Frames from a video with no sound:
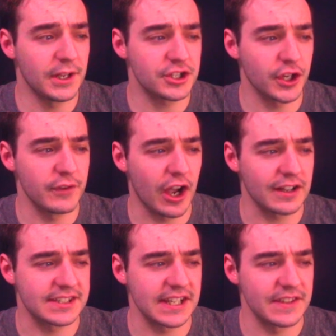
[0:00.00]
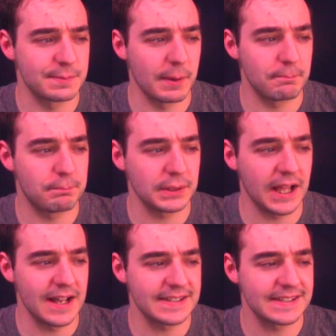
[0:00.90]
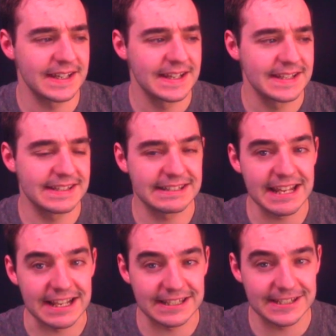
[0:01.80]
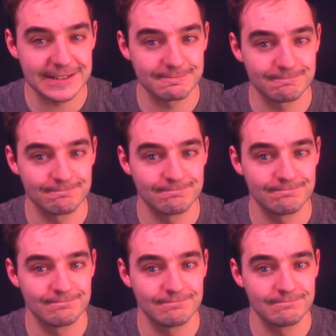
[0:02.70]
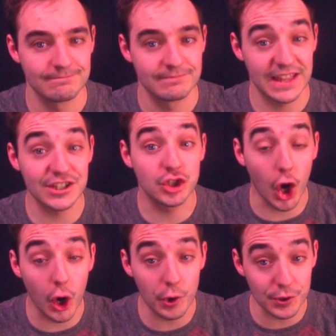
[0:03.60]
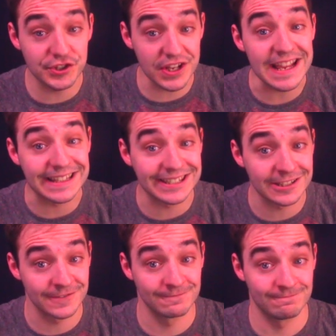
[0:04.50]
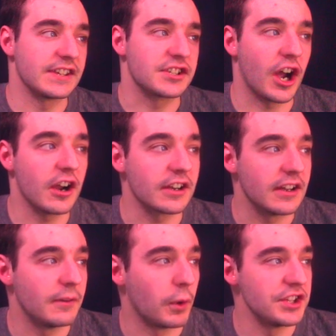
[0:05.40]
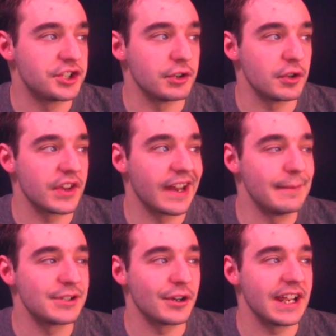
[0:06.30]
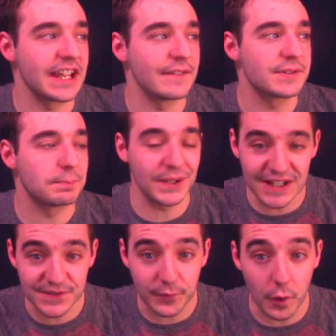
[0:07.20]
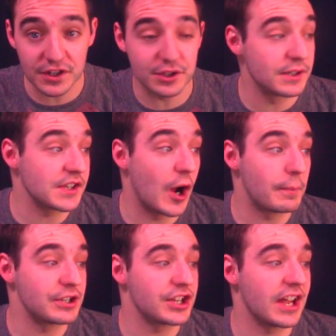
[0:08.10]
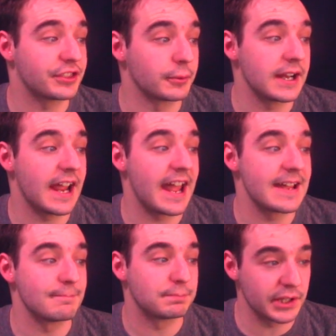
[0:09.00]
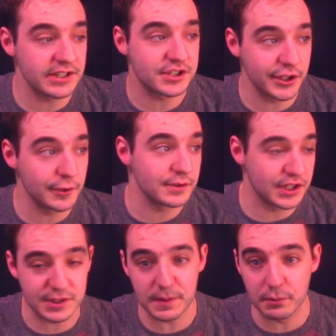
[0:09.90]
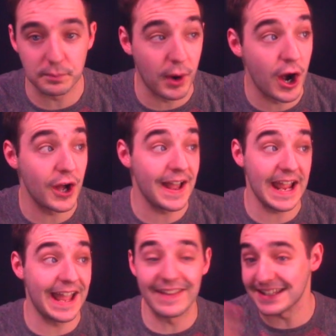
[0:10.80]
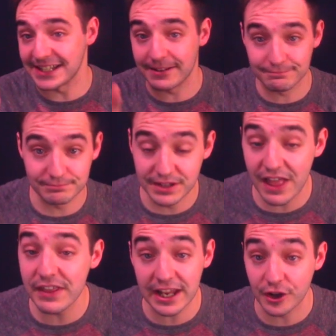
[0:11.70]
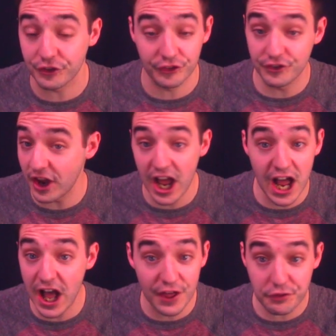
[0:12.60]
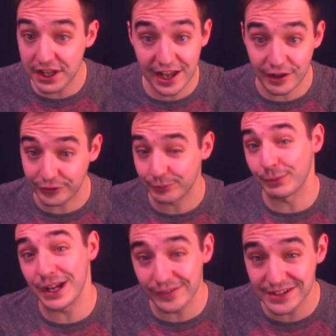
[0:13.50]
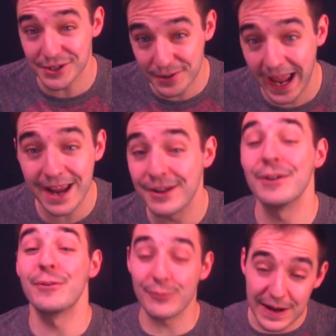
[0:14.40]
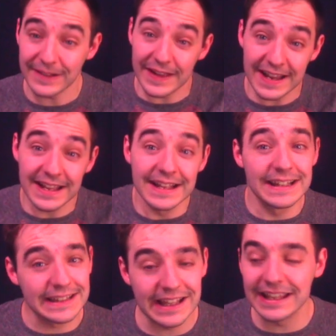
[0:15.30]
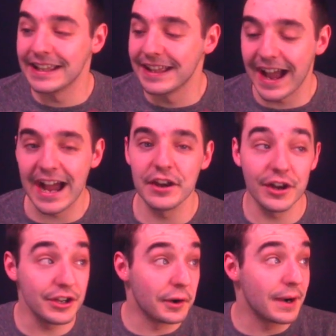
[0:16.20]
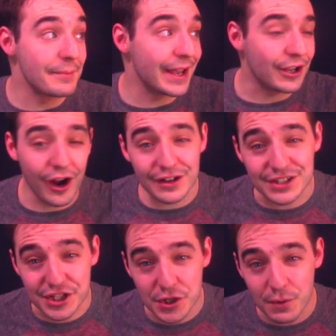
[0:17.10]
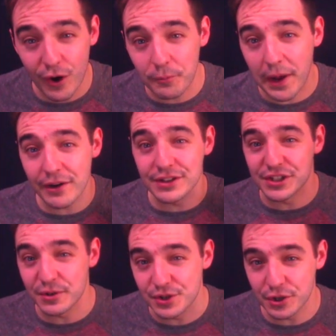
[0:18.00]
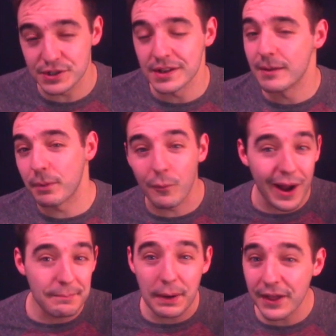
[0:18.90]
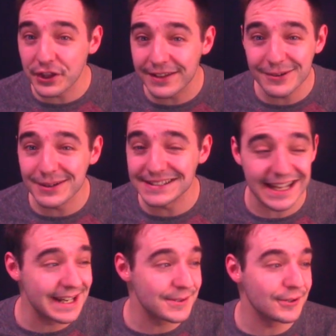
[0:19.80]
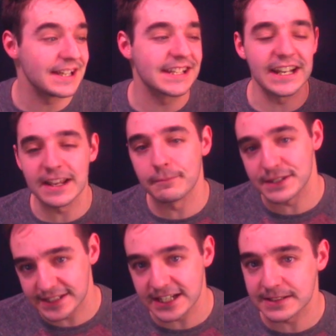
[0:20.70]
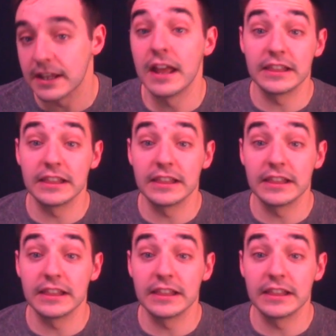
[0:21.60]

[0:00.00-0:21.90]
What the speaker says: Not sure if y'all can see this, but +6. That's total 6. This card, once you do the dynamic duo, it gives +4 to his open shot 3 and +2 to speed with ball. And that's it. Nothing else. Nothing else. Really, 2K? Really? Like, I know you don't want to make cards too overpowered and too juiced, but why bother giving him a dynamic duo? It's going to give him 6.